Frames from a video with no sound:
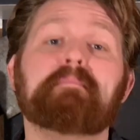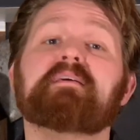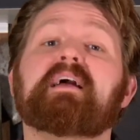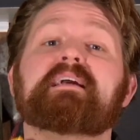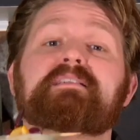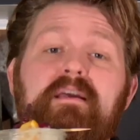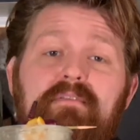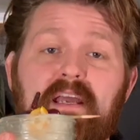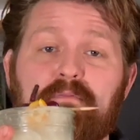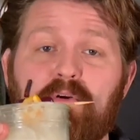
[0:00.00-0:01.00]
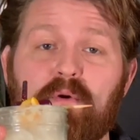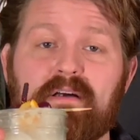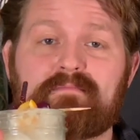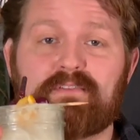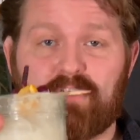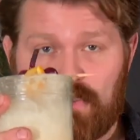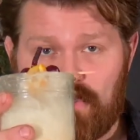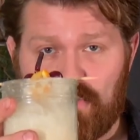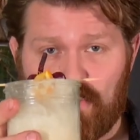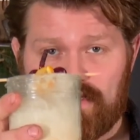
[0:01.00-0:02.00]
Happy Thanksgiving, everyone, to
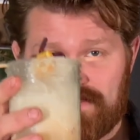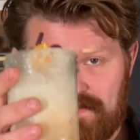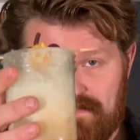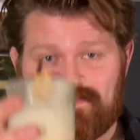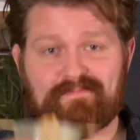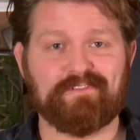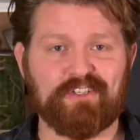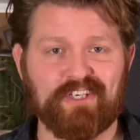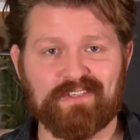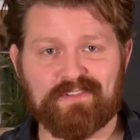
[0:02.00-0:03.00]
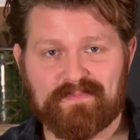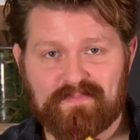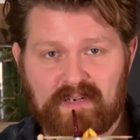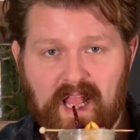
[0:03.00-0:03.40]
you and yours. Cheers.